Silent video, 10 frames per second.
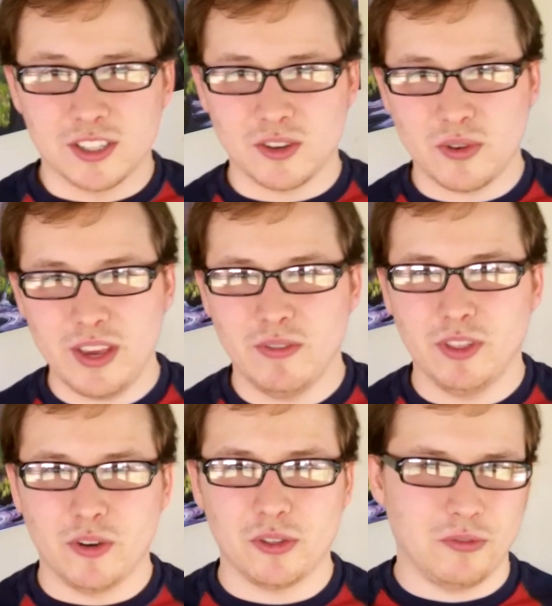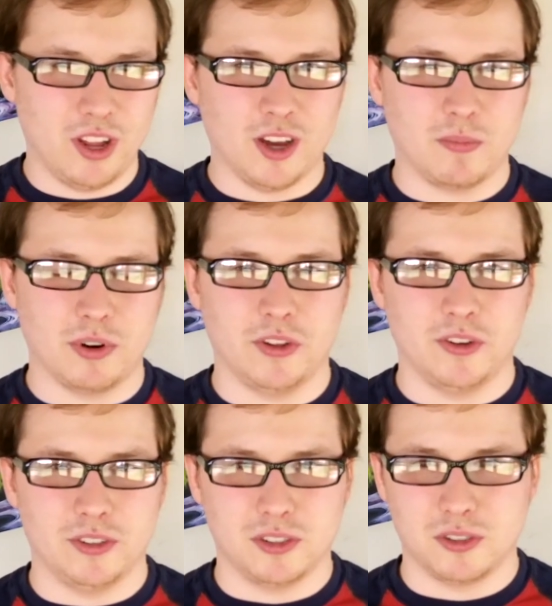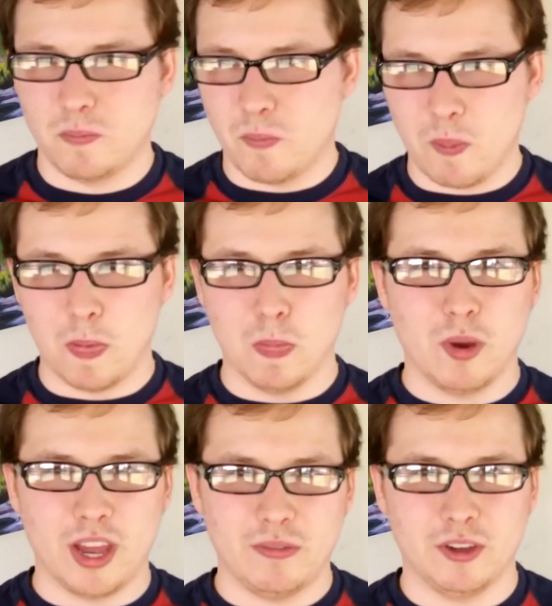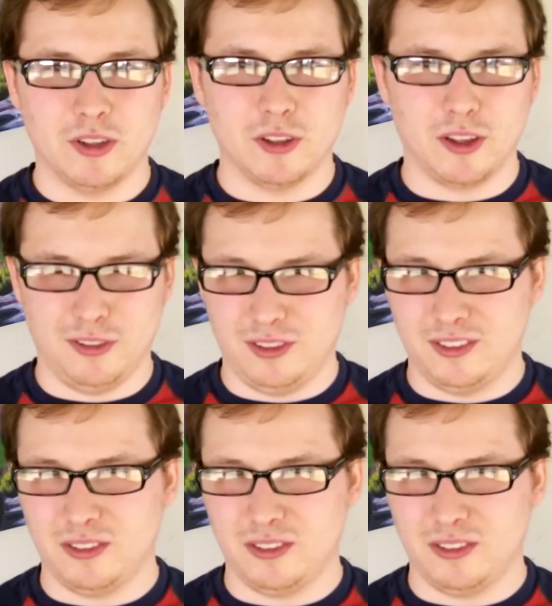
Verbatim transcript: so even though the Vlogbrothers might have done the